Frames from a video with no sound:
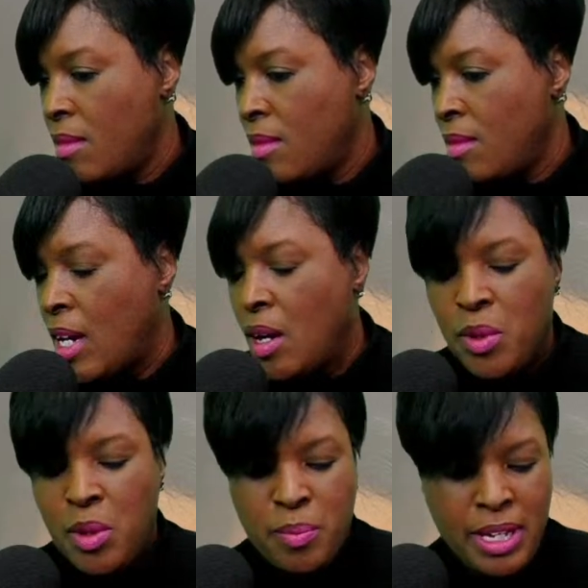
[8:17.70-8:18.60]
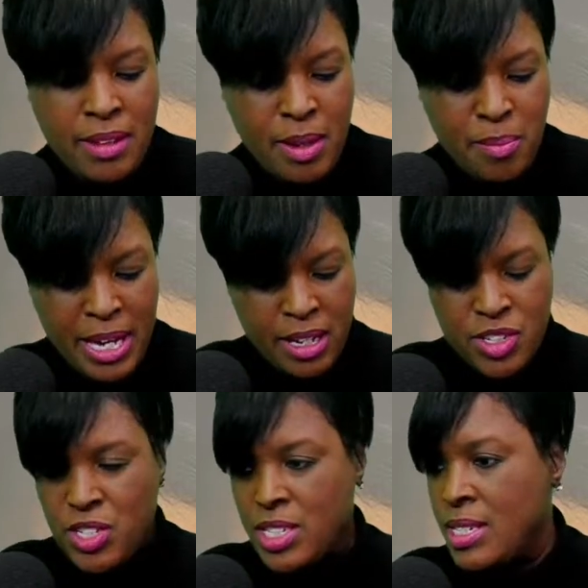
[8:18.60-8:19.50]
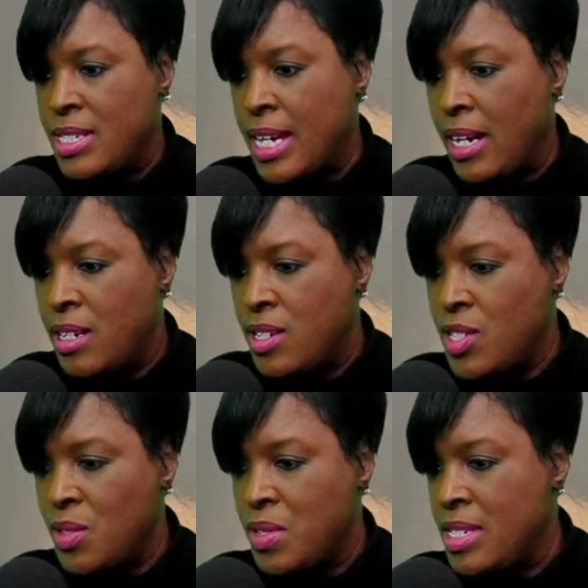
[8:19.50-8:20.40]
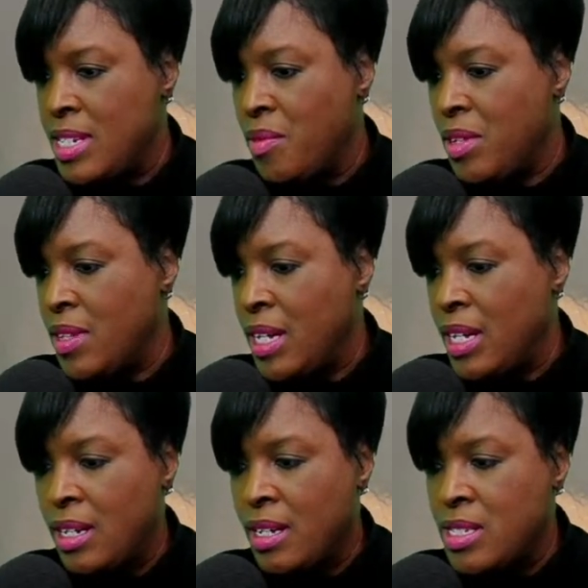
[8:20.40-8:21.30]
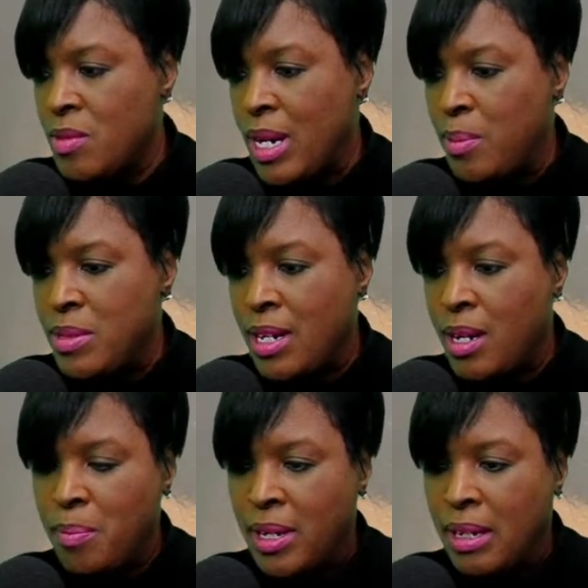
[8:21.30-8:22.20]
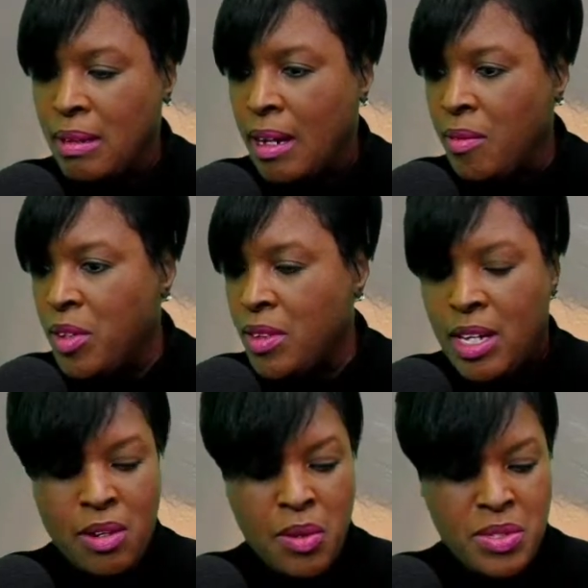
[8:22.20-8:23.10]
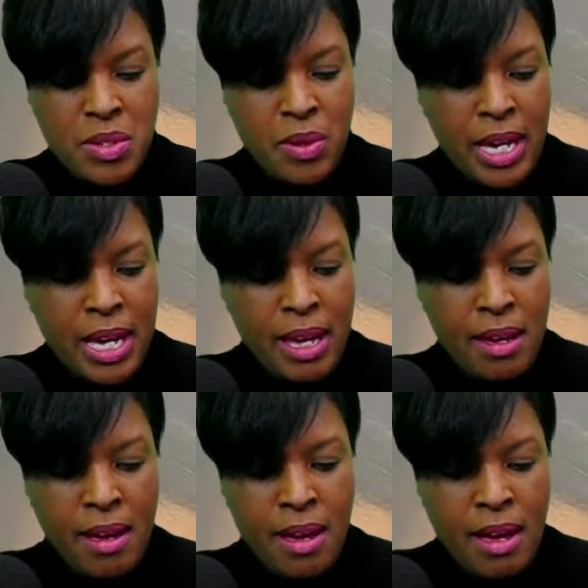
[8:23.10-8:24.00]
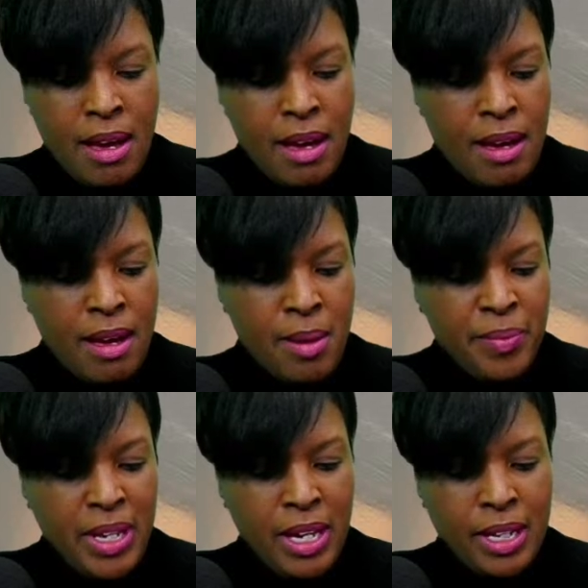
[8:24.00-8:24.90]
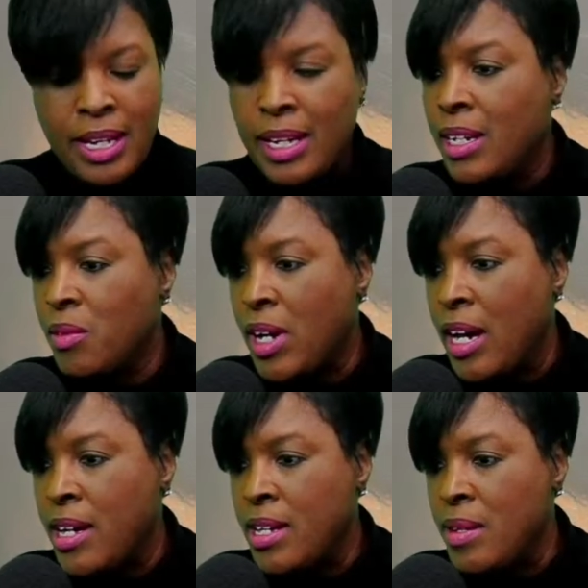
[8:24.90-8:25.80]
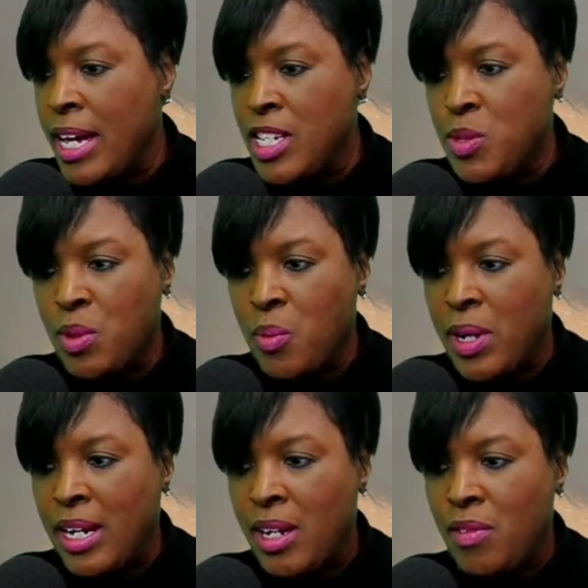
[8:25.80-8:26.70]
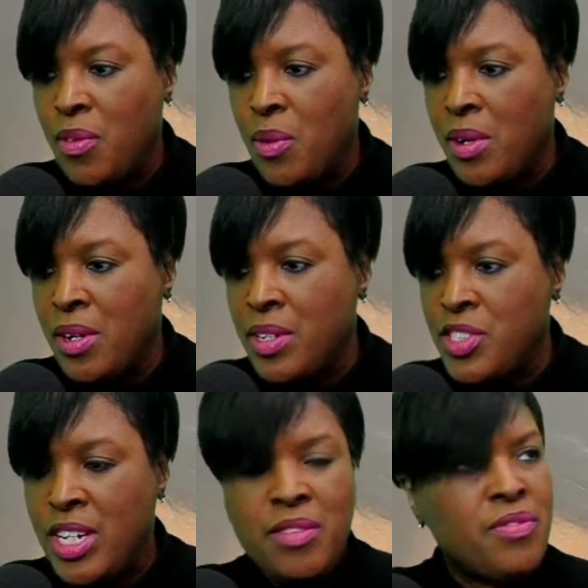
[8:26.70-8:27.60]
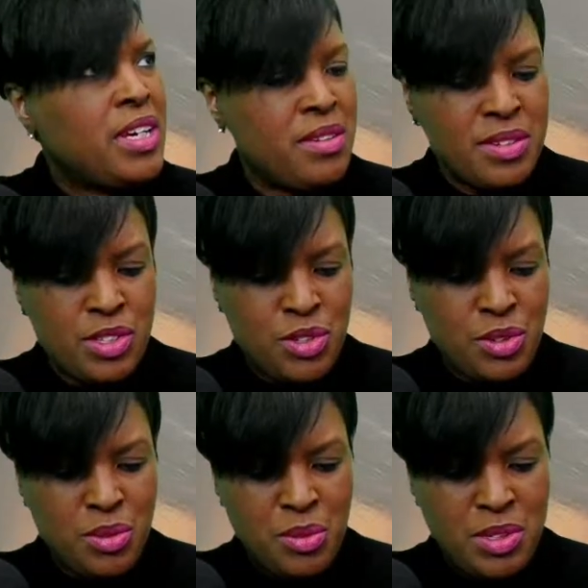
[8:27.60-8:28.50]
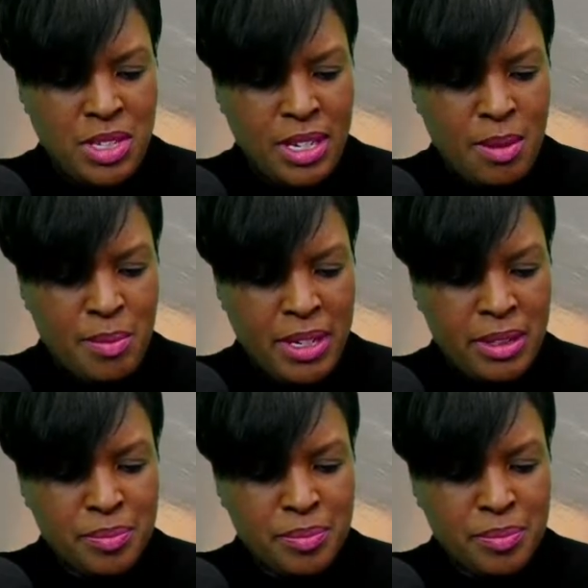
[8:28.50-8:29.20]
Yeah, we'll play that back in just a second as soon as everything gets wrapped up and everything goes okay. Again, as we're waiting for Jay Fears to come in,